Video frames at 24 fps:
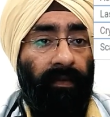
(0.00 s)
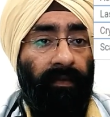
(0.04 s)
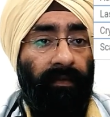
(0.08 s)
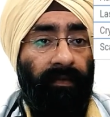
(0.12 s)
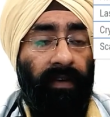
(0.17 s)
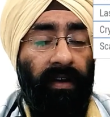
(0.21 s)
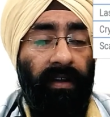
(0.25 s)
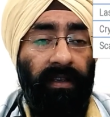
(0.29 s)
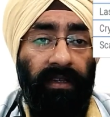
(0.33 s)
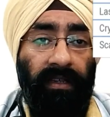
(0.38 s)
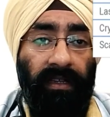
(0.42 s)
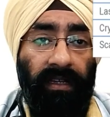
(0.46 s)

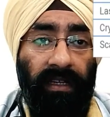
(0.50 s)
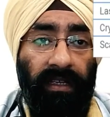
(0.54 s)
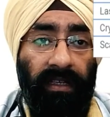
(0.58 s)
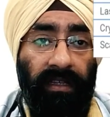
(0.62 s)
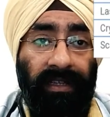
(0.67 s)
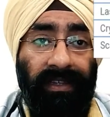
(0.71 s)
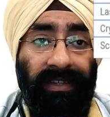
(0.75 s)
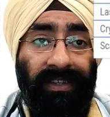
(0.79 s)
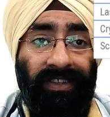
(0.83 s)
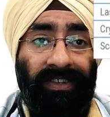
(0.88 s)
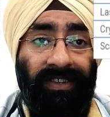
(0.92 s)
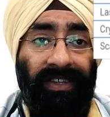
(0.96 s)
First
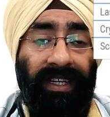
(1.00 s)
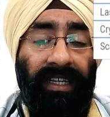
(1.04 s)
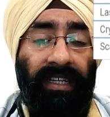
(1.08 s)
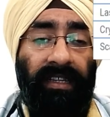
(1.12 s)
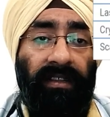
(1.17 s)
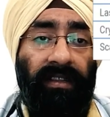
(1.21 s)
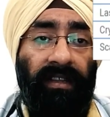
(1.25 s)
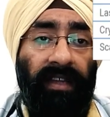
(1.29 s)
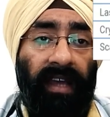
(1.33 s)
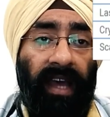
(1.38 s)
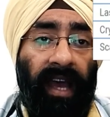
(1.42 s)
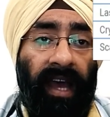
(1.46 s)
is
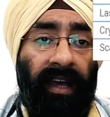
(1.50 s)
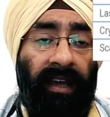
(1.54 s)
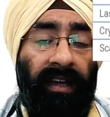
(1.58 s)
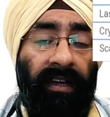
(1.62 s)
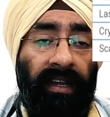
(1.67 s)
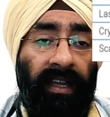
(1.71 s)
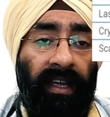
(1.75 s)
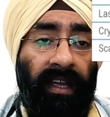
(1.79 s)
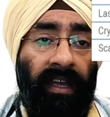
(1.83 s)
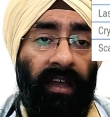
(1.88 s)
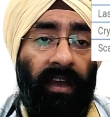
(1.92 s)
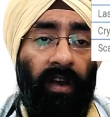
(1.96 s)
treat the
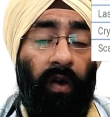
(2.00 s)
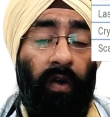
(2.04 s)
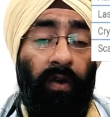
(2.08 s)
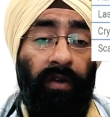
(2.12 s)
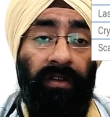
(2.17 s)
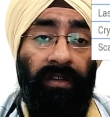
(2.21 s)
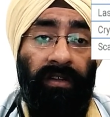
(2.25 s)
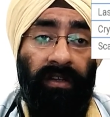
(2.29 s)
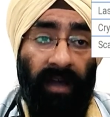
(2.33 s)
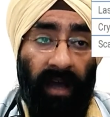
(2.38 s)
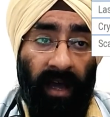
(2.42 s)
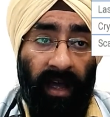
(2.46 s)
acne
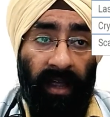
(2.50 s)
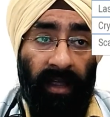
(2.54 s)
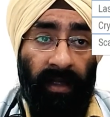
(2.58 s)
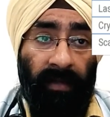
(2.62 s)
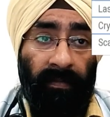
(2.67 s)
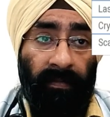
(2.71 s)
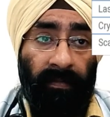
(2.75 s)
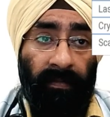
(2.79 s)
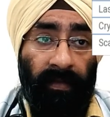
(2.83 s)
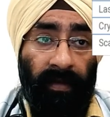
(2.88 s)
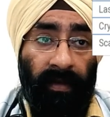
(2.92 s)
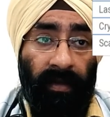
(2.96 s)
on
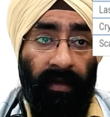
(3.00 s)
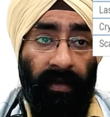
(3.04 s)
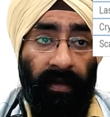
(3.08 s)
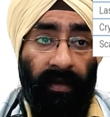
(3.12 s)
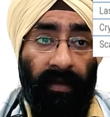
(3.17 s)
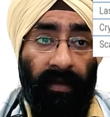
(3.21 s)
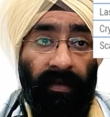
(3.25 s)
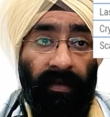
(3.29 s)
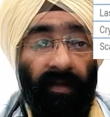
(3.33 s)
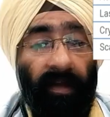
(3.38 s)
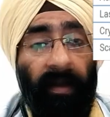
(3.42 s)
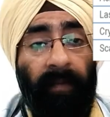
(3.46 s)
time
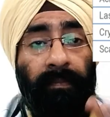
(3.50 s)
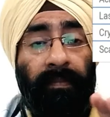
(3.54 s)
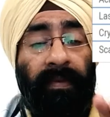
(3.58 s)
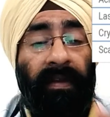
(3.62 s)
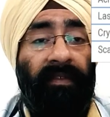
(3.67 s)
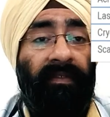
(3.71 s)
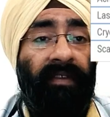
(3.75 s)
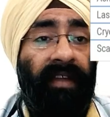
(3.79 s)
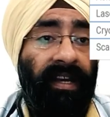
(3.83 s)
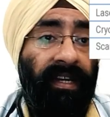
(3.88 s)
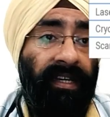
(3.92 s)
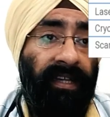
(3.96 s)
and
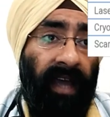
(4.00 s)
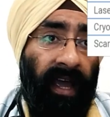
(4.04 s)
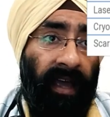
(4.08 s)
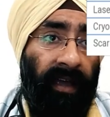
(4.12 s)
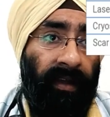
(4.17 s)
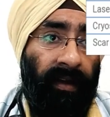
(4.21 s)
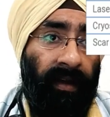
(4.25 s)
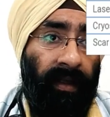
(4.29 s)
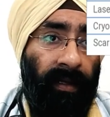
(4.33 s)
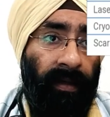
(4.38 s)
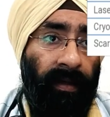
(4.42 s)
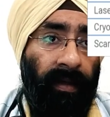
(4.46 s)
prevent
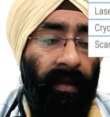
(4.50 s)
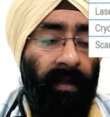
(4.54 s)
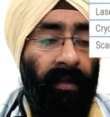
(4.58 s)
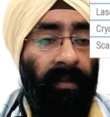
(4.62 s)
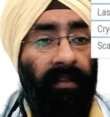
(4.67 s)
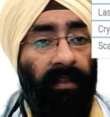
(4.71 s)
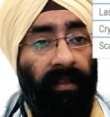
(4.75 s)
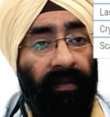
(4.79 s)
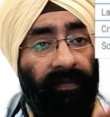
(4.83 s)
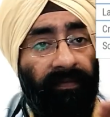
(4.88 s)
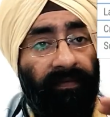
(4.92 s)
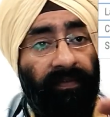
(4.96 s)
acne.
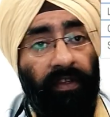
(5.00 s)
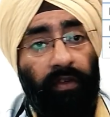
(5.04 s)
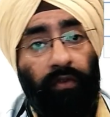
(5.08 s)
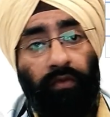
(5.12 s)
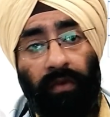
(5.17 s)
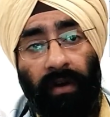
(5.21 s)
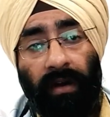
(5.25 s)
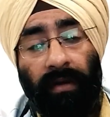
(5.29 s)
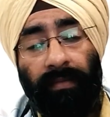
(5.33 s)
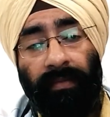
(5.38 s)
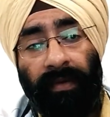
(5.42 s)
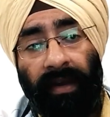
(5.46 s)
The
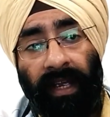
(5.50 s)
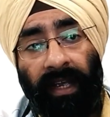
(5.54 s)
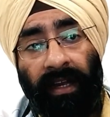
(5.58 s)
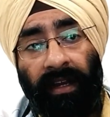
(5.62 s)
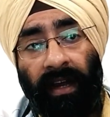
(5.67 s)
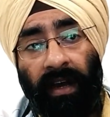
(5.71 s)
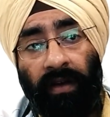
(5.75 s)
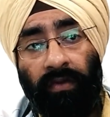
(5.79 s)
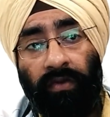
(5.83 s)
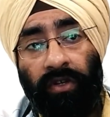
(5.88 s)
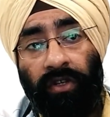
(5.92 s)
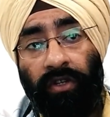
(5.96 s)
fewer
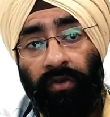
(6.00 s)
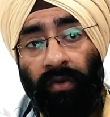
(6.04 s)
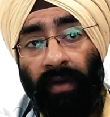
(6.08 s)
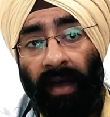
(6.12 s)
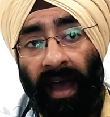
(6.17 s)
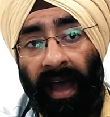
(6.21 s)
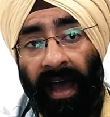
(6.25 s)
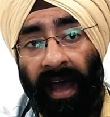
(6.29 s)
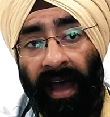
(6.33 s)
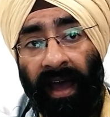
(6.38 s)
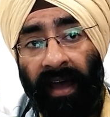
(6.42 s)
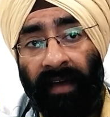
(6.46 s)
breakouts you
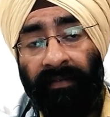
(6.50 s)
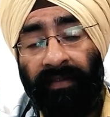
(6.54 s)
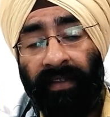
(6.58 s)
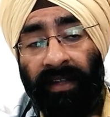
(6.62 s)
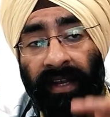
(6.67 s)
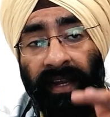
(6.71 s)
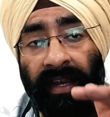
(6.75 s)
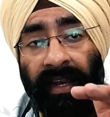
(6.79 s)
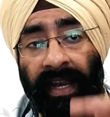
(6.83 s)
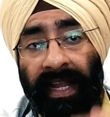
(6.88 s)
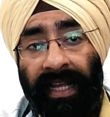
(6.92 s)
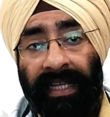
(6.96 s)
have, the
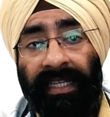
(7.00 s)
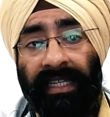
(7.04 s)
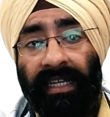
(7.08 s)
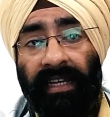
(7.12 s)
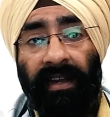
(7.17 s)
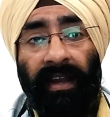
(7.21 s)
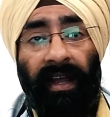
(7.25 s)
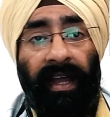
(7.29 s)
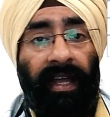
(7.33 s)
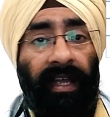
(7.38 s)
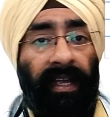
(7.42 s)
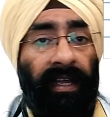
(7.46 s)
lesser
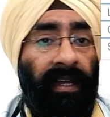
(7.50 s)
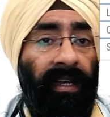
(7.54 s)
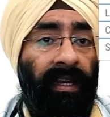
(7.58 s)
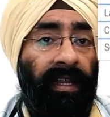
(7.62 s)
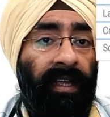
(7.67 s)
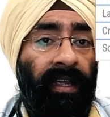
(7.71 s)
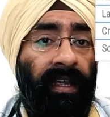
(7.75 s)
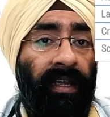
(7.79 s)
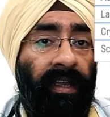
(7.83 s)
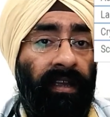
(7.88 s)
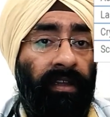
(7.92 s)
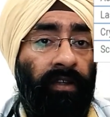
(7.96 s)

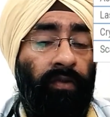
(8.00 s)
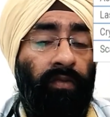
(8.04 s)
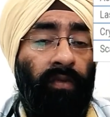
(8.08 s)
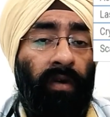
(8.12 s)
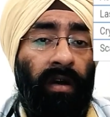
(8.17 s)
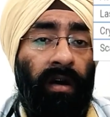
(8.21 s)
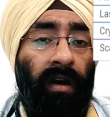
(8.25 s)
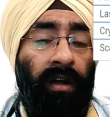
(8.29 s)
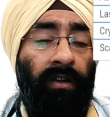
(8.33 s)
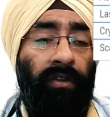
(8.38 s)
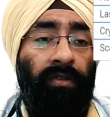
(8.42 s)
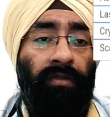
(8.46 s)
likely you
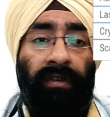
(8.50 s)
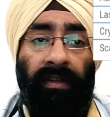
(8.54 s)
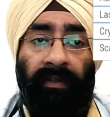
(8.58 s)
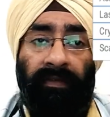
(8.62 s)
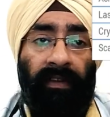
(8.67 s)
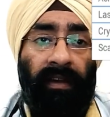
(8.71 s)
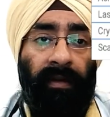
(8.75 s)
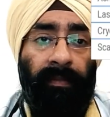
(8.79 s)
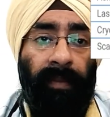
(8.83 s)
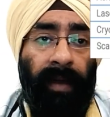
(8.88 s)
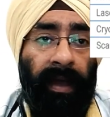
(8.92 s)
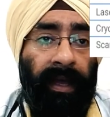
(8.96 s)
are to
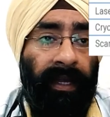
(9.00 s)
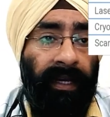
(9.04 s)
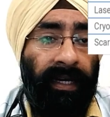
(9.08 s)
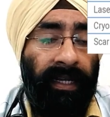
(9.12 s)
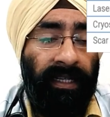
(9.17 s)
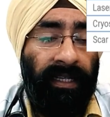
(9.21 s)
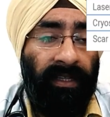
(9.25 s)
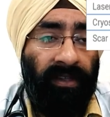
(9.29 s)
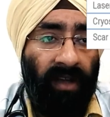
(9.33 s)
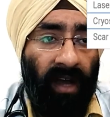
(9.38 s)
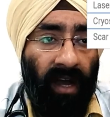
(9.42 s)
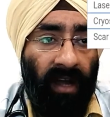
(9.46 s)
develop
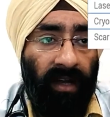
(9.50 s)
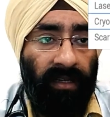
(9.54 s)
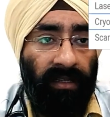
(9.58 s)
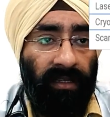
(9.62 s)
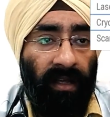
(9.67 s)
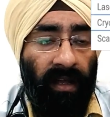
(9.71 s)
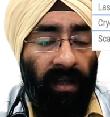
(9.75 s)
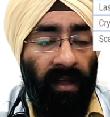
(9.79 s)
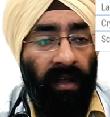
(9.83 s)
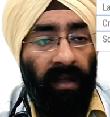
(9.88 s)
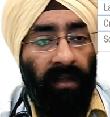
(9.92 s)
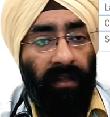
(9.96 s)
acne scars.
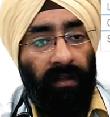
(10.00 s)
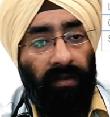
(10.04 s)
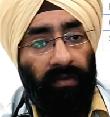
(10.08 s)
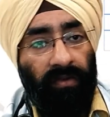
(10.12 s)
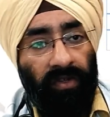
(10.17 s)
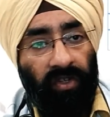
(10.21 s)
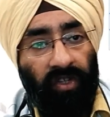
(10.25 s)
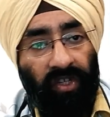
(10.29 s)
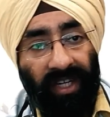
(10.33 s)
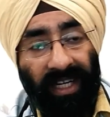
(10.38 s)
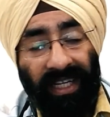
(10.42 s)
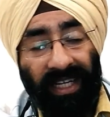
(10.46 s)

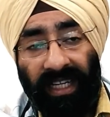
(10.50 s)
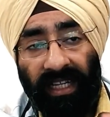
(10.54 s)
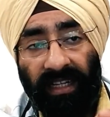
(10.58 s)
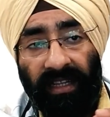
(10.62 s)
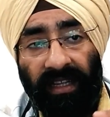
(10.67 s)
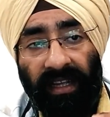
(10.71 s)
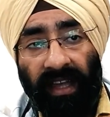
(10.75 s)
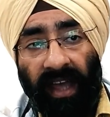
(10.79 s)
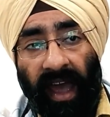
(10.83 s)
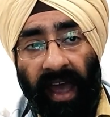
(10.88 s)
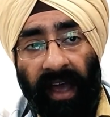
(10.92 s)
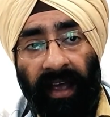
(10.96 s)
Now, treating
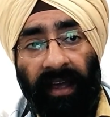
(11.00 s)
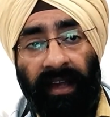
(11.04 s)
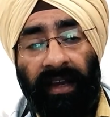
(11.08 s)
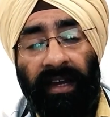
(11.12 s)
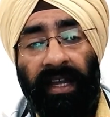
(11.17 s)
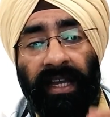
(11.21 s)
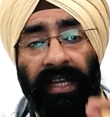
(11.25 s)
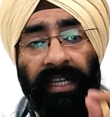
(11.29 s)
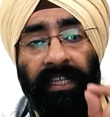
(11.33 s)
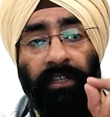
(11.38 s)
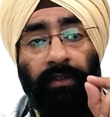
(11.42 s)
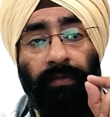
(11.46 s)
the
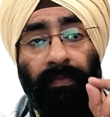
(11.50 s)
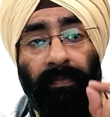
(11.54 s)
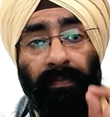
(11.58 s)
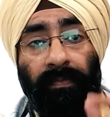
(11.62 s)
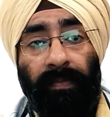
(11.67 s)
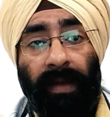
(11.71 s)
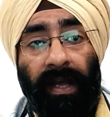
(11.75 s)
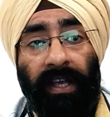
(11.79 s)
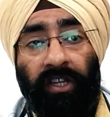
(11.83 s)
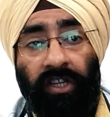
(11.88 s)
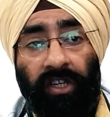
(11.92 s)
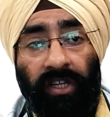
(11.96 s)
acne
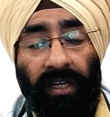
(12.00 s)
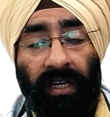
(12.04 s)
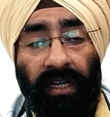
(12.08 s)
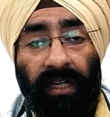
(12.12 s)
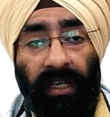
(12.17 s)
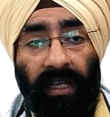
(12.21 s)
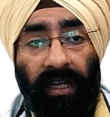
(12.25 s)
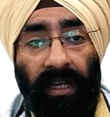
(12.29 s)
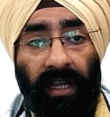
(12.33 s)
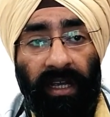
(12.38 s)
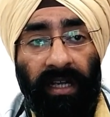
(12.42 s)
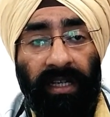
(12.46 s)

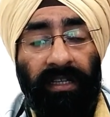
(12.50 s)
especially